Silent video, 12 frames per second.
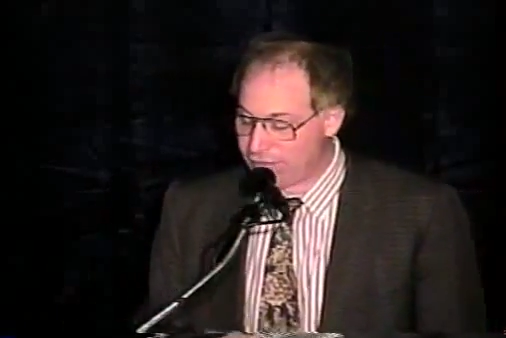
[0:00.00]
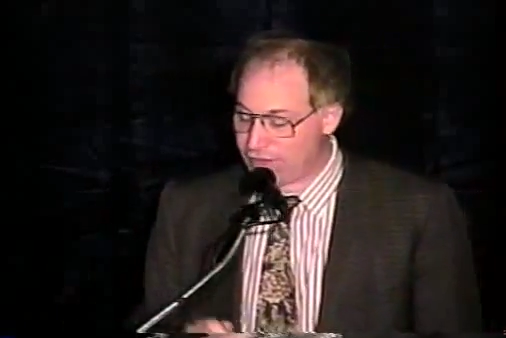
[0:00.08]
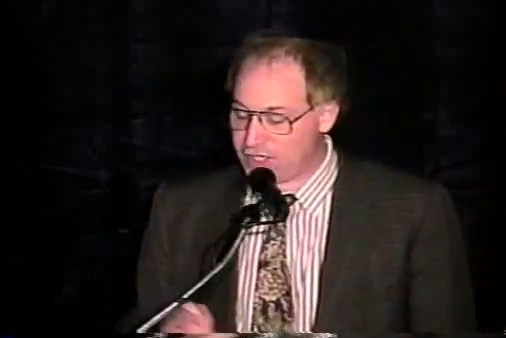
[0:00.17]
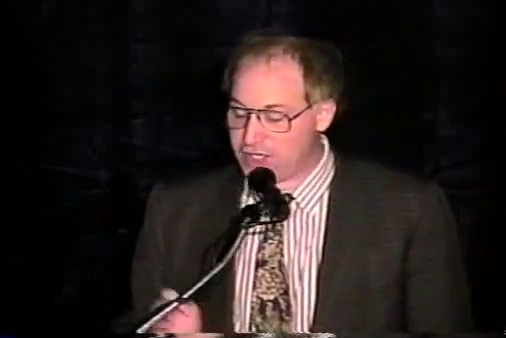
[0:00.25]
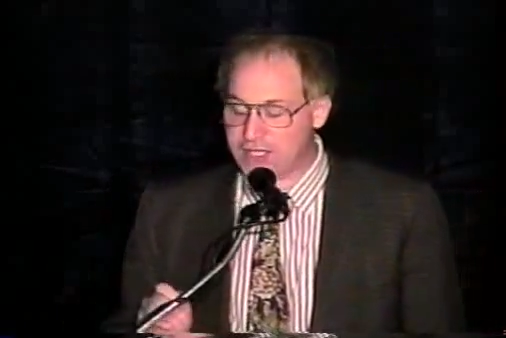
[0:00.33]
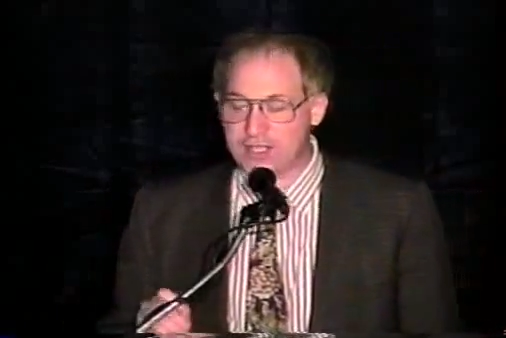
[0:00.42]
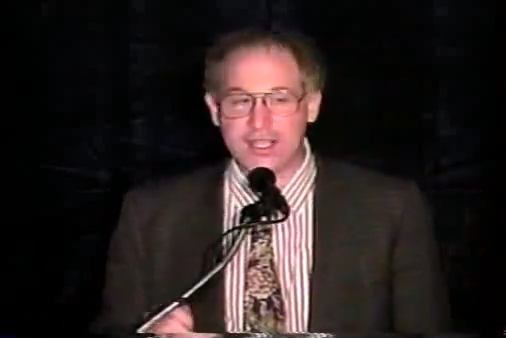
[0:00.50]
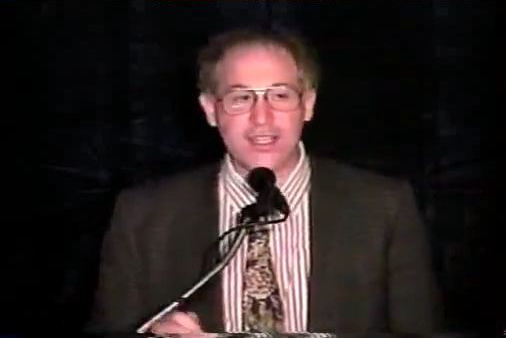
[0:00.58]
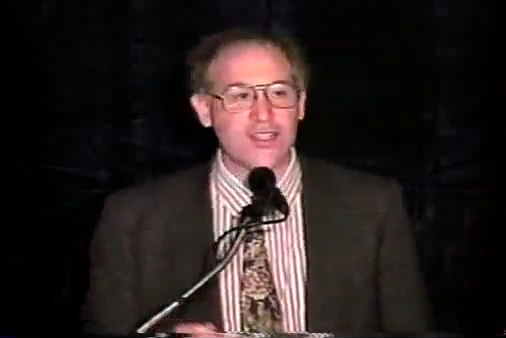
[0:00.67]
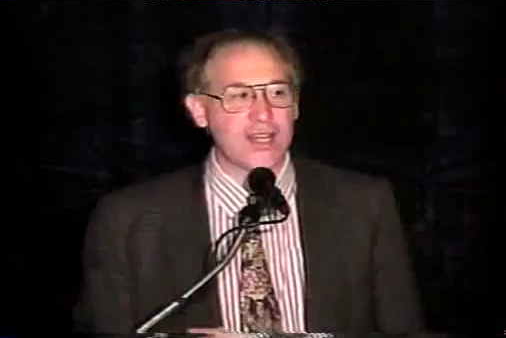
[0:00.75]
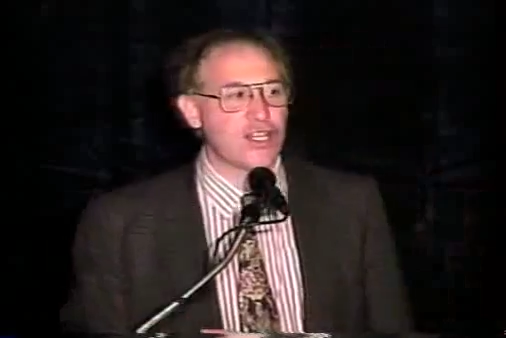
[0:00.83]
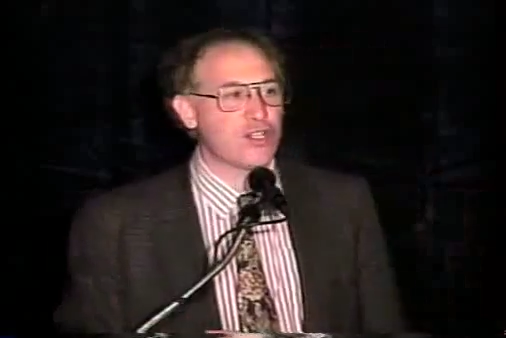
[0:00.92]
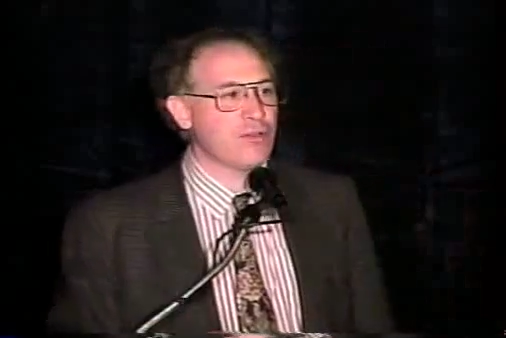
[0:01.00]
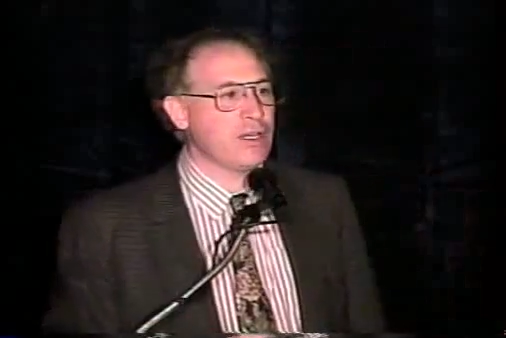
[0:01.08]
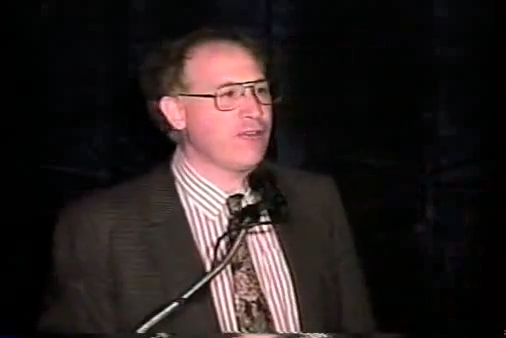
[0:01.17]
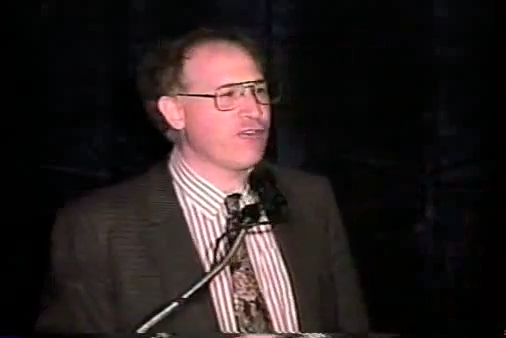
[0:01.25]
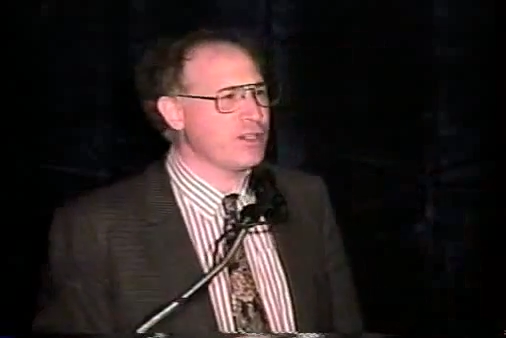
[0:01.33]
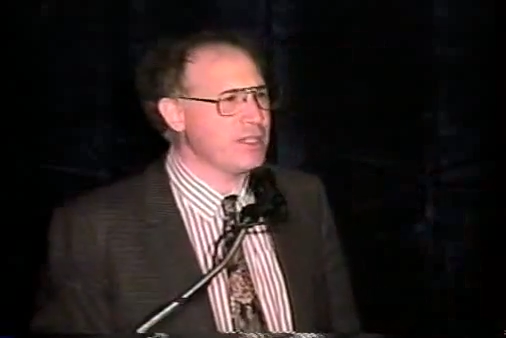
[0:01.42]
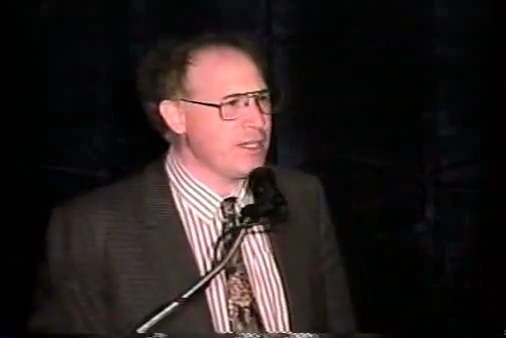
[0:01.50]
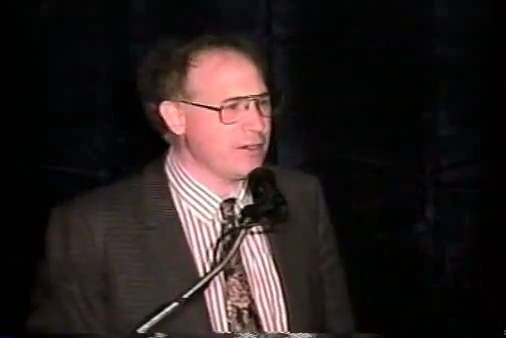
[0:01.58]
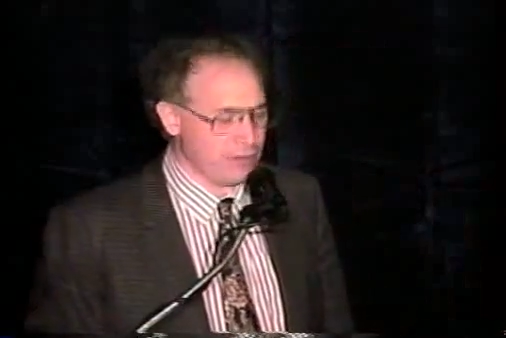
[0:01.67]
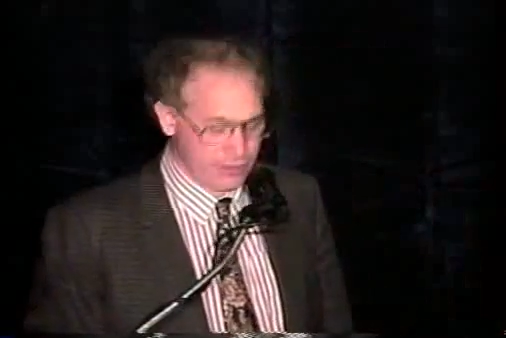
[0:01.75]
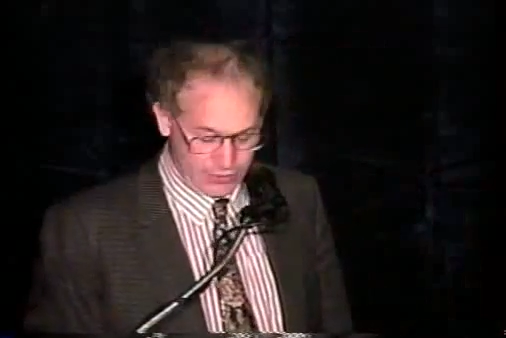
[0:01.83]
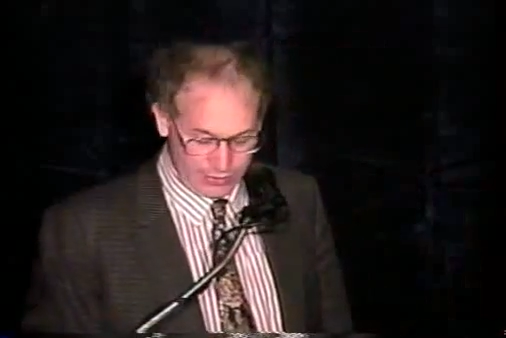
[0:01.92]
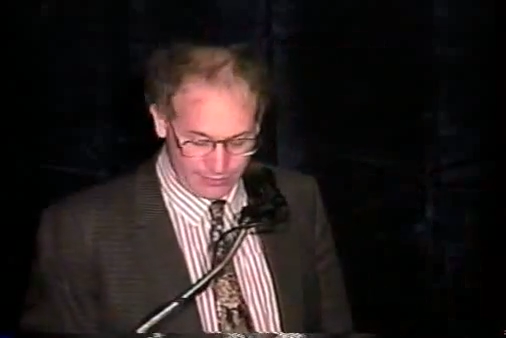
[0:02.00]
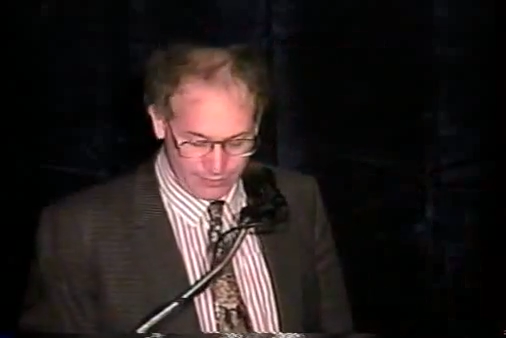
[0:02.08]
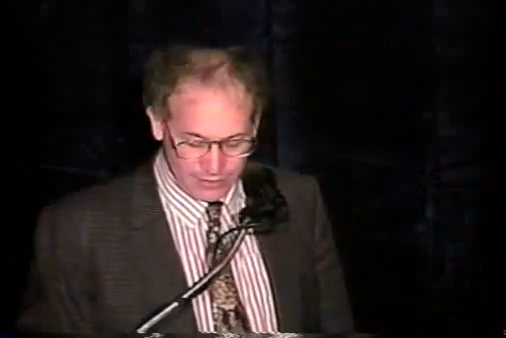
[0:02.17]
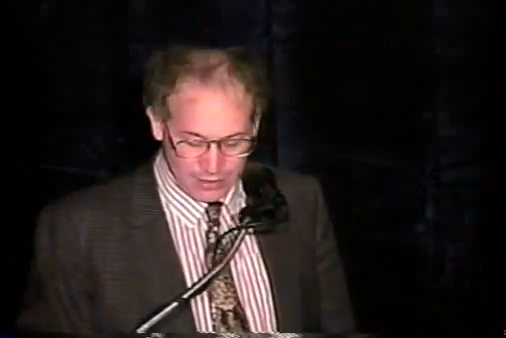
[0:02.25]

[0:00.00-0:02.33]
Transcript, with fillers: the 16th century for years.